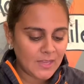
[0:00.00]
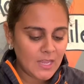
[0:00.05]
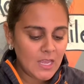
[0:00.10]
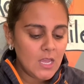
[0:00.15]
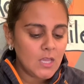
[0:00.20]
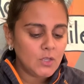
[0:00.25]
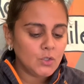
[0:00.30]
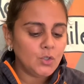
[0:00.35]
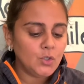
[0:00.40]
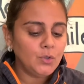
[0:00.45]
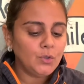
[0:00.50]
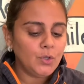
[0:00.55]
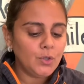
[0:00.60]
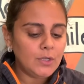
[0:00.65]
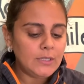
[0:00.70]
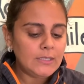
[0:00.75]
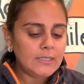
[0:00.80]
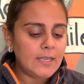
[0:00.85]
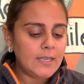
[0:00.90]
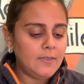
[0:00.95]
So you'll
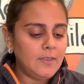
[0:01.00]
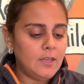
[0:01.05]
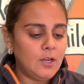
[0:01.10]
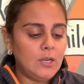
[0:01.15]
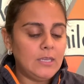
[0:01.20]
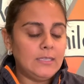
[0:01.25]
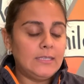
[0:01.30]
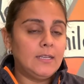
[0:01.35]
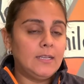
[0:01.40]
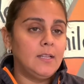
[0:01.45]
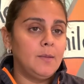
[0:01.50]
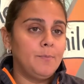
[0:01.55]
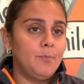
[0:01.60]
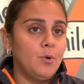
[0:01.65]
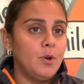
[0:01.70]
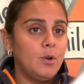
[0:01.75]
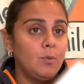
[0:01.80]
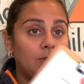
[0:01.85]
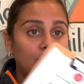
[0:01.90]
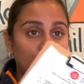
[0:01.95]
notice that there is a
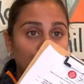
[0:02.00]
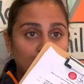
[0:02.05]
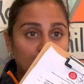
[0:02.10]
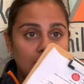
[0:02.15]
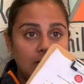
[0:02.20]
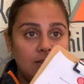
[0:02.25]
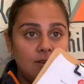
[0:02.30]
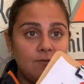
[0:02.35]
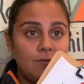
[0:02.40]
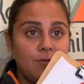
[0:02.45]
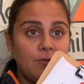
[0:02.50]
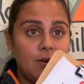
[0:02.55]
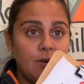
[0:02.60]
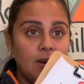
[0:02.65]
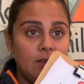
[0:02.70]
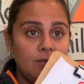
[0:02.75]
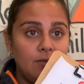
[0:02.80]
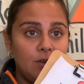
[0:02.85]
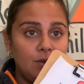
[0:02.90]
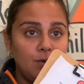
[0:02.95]
clipboard with a sheet in
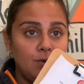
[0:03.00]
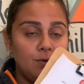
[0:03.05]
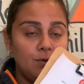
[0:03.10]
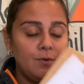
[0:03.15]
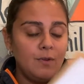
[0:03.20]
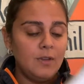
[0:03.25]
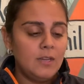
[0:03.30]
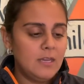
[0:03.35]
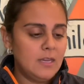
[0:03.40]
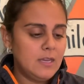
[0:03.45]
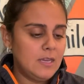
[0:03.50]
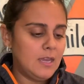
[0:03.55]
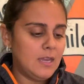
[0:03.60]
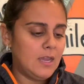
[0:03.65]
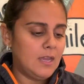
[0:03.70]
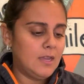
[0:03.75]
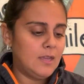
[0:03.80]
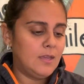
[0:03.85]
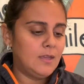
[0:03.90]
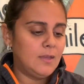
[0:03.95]
front of you
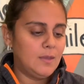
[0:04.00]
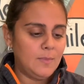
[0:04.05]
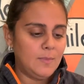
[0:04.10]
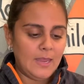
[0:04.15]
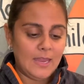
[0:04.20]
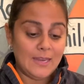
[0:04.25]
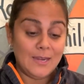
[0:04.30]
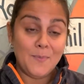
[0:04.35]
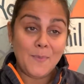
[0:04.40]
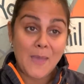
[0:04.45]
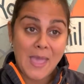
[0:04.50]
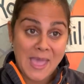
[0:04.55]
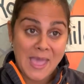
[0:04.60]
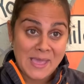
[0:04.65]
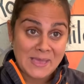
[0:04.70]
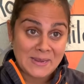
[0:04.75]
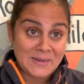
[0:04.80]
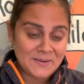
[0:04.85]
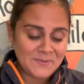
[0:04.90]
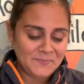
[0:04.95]
and a
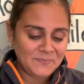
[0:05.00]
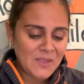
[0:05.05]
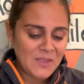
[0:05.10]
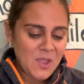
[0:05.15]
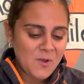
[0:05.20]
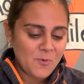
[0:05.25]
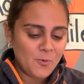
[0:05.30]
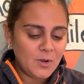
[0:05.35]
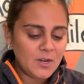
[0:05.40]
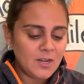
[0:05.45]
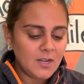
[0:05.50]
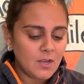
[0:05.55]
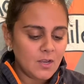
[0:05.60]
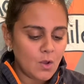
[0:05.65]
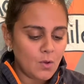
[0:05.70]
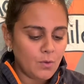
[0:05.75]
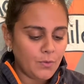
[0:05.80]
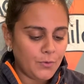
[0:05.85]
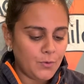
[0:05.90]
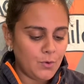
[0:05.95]
pen. We're going to
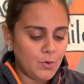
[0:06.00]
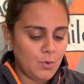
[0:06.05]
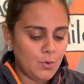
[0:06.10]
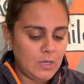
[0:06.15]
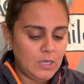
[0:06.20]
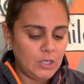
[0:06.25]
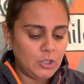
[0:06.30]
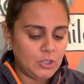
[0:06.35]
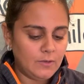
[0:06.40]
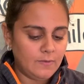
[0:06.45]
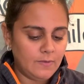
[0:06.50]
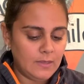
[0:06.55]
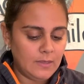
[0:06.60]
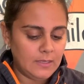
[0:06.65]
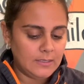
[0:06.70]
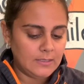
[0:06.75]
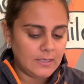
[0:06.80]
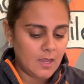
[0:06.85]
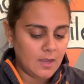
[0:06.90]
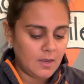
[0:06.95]
go through each of
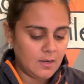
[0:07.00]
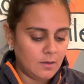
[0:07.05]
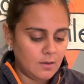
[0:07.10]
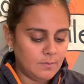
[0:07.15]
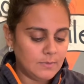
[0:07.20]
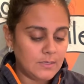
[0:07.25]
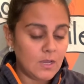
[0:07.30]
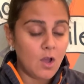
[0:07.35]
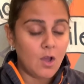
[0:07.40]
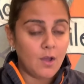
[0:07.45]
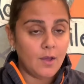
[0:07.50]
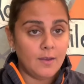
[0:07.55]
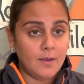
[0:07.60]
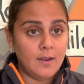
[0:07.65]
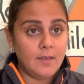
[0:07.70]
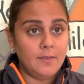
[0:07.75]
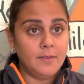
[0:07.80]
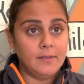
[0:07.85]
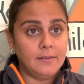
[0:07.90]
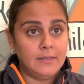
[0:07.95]
these items on
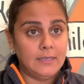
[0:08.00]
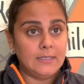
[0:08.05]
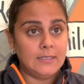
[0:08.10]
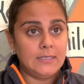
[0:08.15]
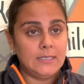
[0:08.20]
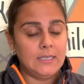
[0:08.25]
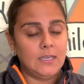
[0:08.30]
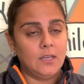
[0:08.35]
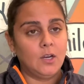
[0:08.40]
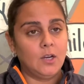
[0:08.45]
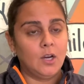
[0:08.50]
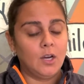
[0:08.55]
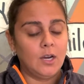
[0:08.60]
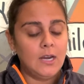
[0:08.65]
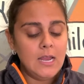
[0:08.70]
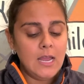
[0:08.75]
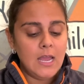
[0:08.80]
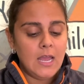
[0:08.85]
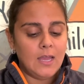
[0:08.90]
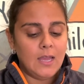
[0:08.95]
the list here.
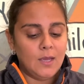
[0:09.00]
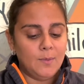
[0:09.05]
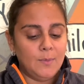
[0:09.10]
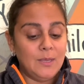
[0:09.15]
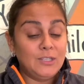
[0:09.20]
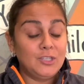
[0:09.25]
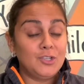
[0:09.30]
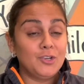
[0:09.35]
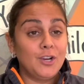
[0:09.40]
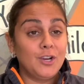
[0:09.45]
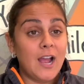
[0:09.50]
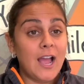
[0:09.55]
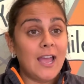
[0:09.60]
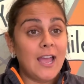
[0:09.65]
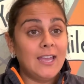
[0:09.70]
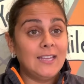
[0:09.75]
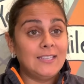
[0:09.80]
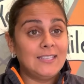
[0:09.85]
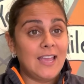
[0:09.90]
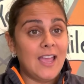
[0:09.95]
It's your
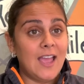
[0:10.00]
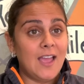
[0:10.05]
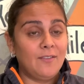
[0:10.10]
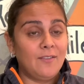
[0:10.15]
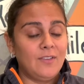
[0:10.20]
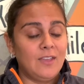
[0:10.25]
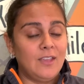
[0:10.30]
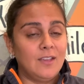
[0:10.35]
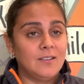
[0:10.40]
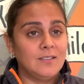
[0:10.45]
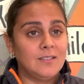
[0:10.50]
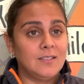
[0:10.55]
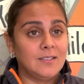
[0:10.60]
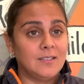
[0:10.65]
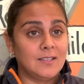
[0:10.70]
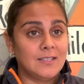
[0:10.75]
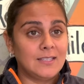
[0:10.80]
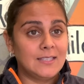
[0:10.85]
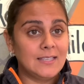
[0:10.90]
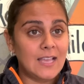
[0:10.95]
guide to having a
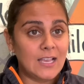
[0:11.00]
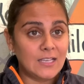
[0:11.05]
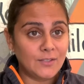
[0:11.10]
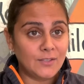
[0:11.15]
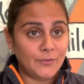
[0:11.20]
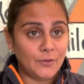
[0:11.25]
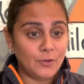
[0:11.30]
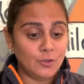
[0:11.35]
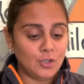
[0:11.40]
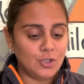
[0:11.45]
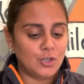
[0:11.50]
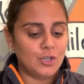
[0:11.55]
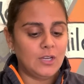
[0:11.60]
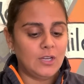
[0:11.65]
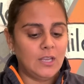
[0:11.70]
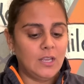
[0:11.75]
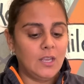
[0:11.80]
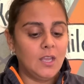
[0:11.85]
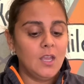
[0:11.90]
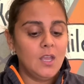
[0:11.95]
successful
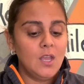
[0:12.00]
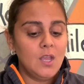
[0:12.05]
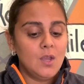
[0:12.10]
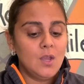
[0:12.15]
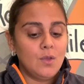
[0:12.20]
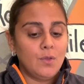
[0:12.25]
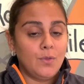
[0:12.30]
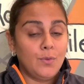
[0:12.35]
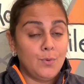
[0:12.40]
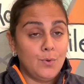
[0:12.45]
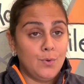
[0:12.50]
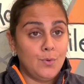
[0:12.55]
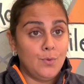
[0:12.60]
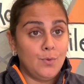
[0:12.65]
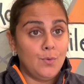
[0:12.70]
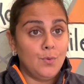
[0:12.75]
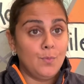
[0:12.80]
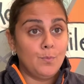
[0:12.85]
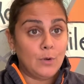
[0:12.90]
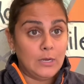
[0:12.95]
journey
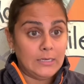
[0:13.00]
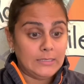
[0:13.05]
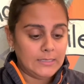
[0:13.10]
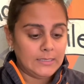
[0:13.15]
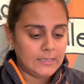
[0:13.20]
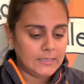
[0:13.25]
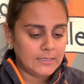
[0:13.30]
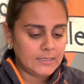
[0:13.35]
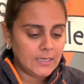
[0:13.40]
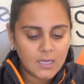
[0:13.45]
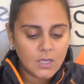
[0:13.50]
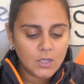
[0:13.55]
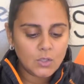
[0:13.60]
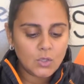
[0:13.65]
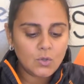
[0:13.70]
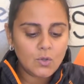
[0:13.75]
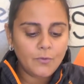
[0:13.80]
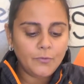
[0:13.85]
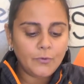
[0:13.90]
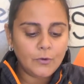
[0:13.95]
through braces.
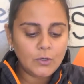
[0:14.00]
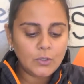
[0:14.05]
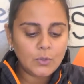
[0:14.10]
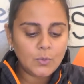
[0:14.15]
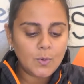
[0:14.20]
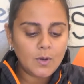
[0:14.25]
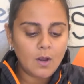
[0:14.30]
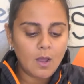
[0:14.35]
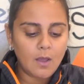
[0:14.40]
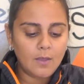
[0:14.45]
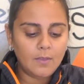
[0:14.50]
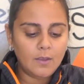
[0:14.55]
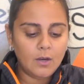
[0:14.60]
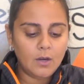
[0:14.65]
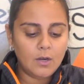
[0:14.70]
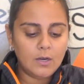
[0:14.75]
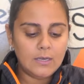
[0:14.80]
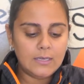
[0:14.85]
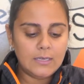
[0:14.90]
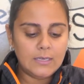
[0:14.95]
So the first one on
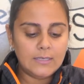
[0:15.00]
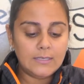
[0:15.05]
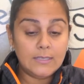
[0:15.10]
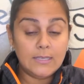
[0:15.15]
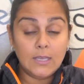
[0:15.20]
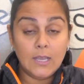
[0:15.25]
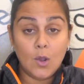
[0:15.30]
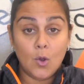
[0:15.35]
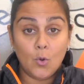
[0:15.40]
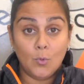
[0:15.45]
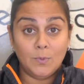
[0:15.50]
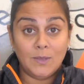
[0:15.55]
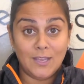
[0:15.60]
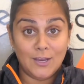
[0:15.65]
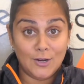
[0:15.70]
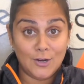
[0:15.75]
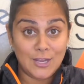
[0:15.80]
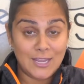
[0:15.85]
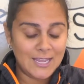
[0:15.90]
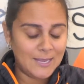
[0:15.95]
there is the home
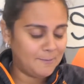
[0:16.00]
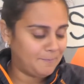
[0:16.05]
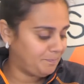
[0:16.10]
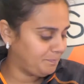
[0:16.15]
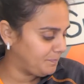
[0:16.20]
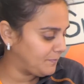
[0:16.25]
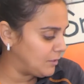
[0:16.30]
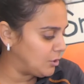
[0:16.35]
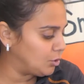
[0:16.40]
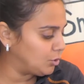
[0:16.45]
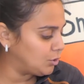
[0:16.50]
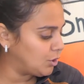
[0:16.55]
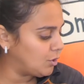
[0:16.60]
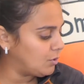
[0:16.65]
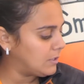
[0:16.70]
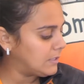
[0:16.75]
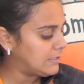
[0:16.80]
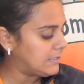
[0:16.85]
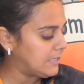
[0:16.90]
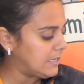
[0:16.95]
care kit. You'll
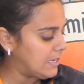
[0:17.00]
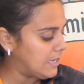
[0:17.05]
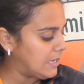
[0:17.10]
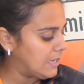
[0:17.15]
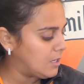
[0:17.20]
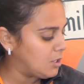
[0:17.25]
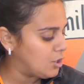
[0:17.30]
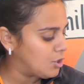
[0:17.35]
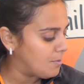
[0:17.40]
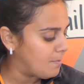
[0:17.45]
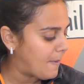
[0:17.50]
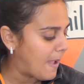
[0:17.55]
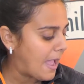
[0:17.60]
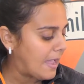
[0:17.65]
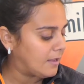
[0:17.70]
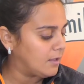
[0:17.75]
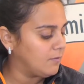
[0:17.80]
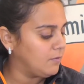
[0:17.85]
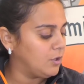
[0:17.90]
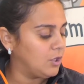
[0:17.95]
notice in your
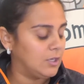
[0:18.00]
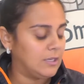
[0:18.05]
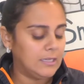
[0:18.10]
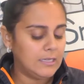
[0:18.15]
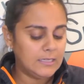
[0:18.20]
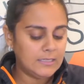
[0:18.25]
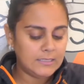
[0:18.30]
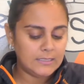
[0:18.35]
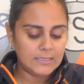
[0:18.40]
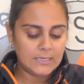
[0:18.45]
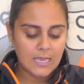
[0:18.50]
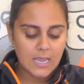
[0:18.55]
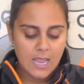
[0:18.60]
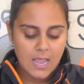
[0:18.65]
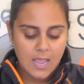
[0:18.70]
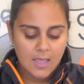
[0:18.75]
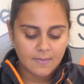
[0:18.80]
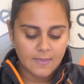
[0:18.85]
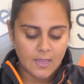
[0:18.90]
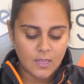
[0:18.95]
bag of goodies
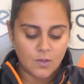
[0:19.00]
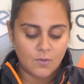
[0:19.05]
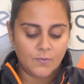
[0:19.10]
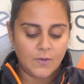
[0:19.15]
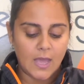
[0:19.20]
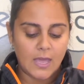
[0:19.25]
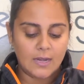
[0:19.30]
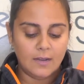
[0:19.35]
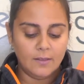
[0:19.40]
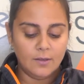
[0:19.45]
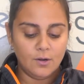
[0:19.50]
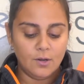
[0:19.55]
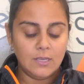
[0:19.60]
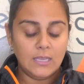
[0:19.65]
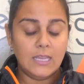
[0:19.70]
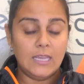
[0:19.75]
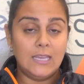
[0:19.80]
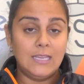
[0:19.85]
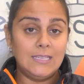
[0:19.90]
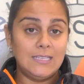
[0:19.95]
that you've got a little
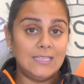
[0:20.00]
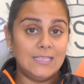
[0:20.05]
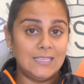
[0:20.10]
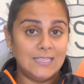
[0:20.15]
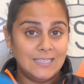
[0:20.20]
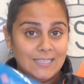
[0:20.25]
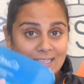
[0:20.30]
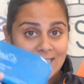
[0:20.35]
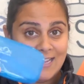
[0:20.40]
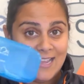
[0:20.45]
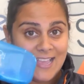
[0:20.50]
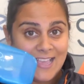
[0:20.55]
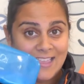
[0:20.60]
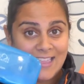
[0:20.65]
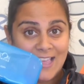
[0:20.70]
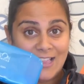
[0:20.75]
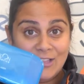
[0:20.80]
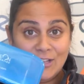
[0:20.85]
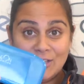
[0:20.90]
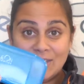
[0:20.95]
kit
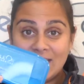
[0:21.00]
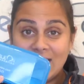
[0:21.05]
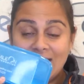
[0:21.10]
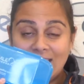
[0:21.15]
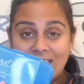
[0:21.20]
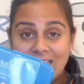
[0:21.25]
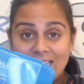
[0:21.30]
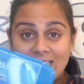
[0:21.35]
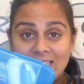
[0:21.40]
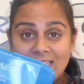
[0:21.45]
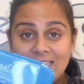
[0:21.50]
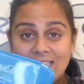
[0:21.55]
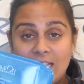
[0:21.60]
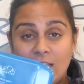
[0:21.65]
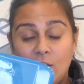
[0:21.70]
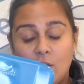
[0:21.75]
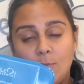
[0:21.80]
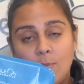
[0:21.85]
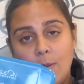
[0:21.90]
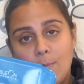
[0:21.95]
that looks like this.
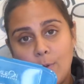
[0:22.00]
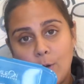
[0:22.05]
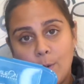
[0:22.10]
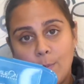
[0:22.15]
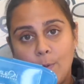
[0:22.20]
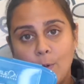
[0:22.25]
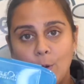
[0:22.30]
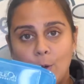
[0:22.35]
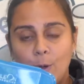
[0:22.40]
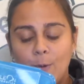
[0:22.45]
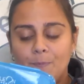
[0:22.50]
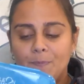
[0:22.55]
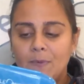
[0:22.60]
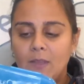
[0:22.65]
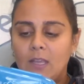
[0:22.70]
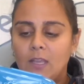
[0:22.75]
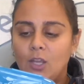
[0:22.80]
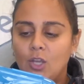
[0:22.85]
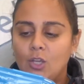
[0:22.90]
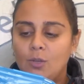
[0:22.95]
It could be purple,
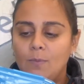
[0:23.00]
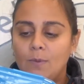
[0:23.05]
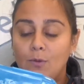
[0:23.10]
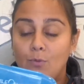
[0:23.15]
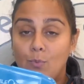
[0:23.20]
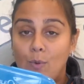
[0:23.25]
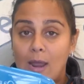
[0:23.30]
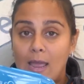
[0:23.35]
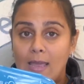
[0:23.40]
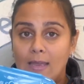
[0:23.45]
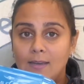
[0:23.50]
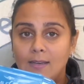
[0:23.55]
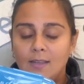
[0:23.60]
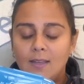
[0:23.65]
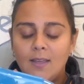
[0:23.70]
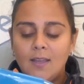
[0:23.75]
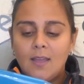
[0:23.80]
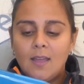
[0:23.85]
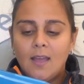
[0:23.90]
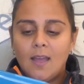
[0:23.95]
it could be red,
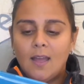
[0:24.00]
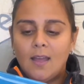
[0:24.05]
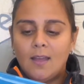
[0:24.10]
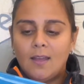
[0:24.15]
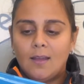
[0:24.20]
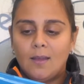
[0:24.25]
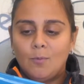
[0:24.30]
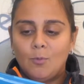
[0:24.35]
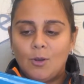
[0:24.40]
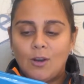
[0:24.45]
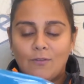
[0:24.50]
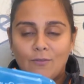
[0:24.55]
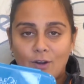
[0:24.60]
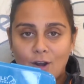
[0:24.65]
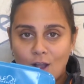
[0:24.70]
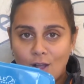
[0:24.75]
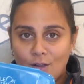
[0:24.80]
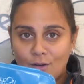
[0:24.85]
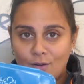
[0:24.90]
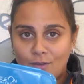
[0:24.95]
whatever
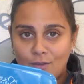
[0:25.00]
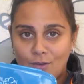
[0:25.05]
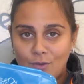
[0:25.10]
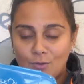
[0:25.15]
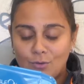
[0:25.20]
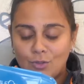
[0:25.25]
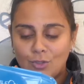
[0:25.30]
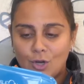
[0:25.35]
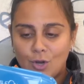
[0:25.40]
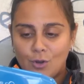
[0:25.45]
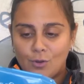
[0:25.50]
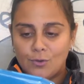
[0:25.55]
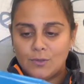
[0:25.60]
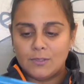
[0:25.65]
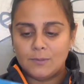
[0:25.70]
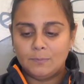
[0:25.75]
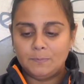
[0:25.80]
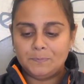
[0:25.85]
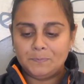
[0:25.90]
color that you chose.